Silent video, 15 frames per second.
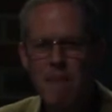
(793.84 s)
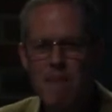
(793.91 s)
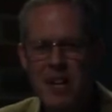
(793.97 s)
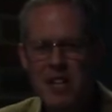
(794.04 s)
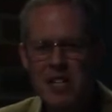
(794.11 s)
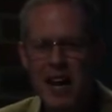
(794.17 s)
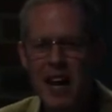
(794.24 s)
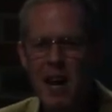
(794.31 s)

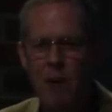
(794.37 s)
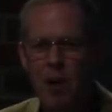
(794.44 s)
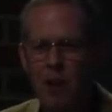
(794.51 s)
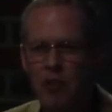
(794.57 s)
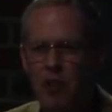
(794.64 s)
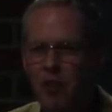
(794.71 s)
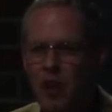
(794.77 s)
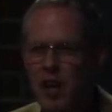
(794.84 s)
miss how
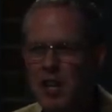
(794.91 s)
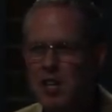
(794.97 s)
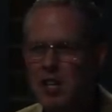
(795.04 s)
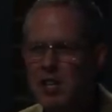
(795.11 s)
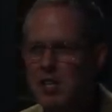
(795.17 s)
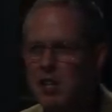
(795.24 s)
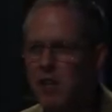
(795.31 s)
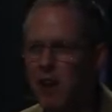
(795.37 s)
our
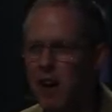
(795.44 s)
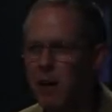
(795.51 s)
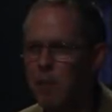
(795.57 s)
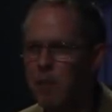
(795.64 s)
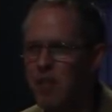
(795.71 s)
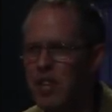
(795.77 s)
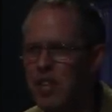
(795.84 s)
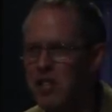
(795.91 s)
society has
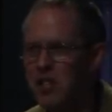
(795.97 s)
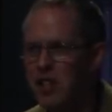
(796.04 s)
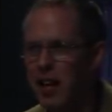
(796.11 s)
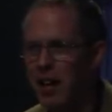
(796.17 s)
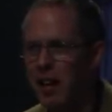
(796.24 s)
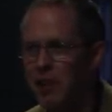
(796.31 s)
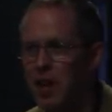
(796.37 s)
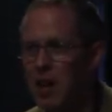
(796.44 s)
developed these
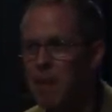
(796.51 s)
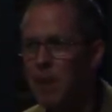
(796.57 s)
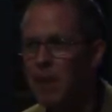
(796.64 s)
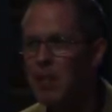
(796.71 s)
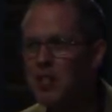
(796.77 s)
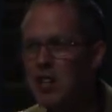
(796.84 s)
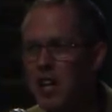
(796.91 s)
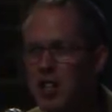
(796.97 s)
days
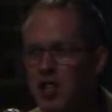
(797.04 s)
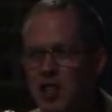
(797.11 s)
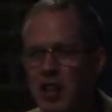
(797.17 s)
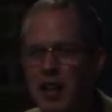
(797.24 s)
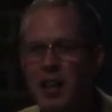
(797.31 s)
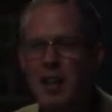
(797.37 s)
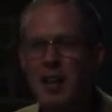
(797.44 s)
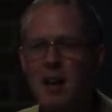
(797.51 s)
because
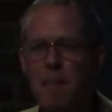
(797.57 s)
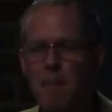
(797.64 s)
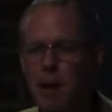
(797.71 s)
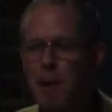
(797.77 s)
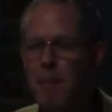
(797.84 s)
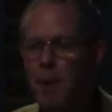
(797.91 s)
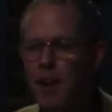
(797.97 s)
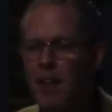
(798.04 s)
actually
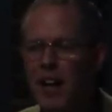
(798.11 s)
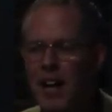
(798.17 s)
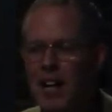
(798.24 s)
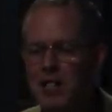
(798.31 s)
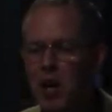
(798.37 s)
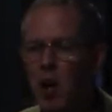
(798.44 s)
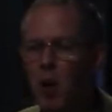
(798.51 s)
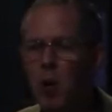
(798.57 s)
Big Brother
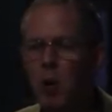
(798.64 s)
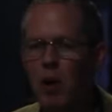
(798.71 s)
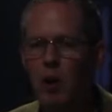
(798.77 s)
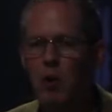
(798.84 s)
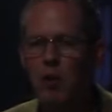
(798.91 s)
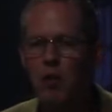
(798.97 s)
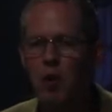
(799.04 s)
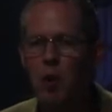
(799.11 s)
has a whole
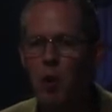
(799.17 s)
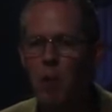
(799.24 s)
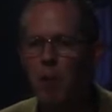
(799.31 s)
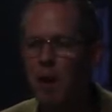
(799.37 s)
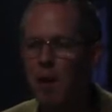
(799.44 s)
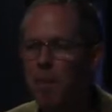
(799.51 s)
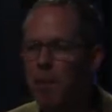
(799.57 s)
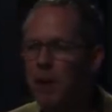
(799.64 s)
load of
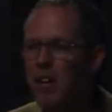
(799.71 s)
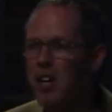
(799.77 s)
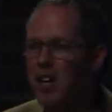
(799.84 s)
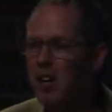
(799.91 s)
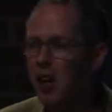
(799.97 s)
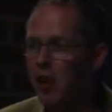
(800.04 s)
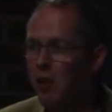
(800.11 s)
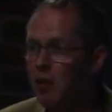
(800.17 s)
corporate
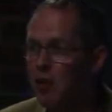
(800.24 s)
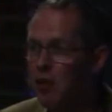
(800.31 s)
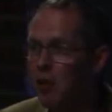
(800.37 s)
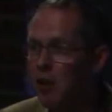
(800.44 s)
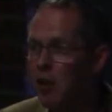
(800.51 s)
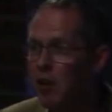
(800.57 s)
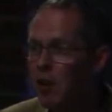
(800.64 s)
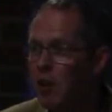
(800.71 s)

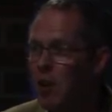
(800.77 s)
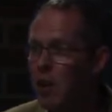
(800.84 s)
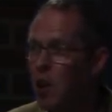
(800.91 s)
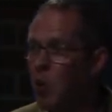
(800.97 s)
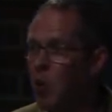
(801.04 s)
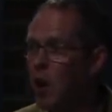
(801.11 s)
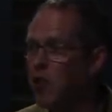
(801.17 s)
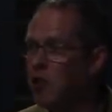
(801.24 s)
partners
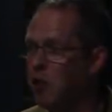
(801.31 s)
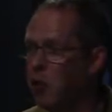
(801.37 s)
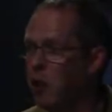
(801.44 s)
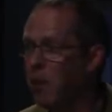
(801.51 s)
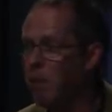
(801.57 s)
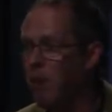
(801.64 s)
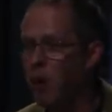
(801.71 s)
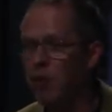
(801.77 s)
who are
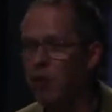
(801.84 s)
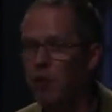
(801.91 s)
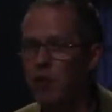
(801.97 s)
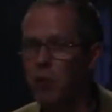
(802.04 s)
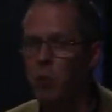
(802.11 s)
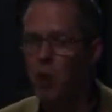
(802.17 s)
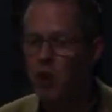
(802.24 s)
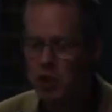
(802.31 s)
doing most of
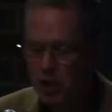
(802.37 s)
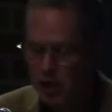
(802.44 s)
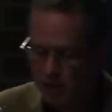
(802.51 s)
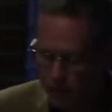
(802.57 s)
the watching